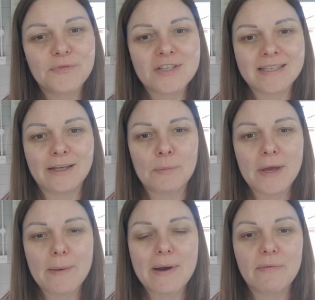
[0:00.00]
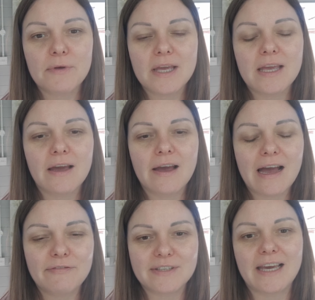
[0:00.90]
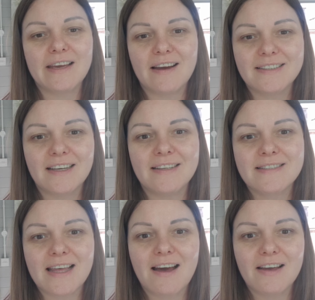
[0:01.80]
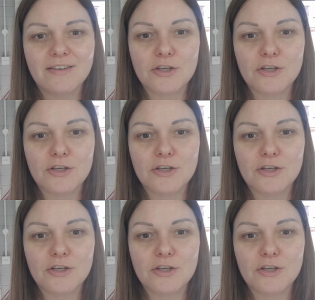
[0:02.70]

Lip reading: just a little bit about the aftercare guidelines that